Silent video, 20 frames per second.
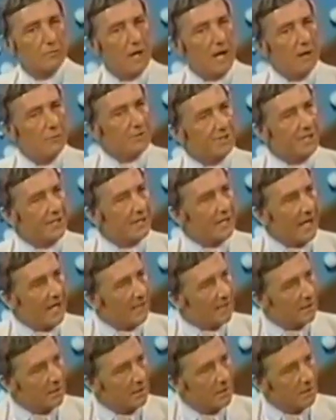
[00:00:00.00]
I would think
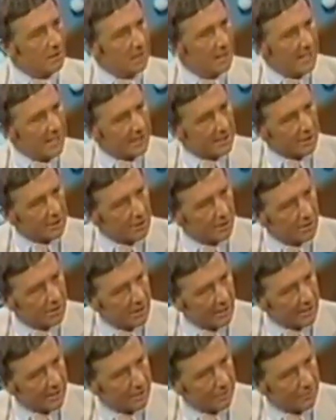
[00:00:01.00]
like liquor,
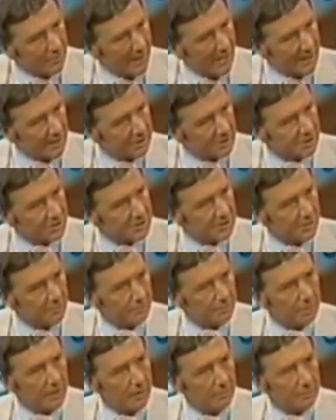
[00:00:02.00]
liquor bottles or
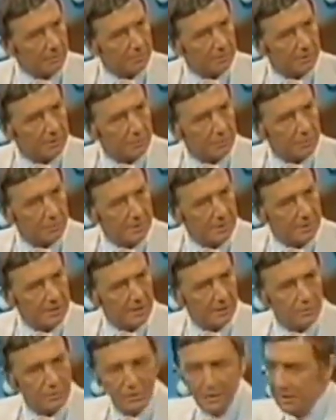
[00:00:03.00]
something probably would be
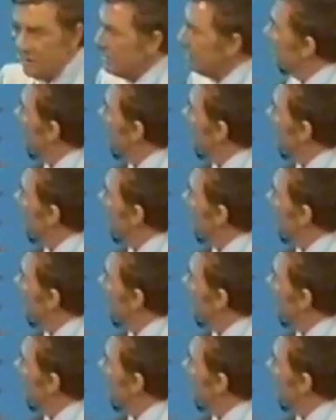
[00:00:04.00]
there, yeah, wouldn't it?